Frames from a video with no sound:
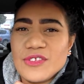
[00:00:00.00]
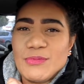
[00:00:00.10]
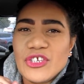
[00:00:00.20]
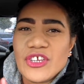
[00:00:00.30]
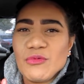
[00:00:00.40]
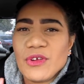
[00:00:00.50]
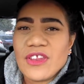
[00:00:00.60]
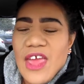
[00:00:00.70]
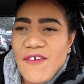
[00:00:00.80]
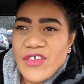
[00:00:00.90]
Especially
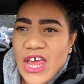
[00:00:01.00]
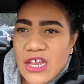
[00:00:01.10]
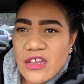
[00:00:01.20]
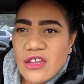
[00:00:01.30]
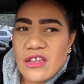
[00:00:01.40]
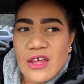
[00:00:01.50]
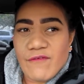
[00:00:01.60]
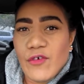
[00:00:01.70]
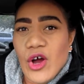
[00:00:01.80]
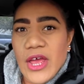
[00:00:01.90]
when you haven't had it in
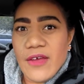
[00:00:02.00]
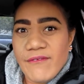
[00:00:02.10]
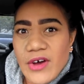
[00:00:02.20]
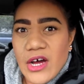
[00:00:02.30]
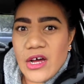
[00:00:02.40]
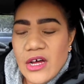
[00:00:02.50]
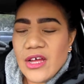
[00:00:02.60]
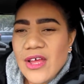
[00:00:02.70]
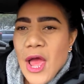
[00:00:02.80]
like forever.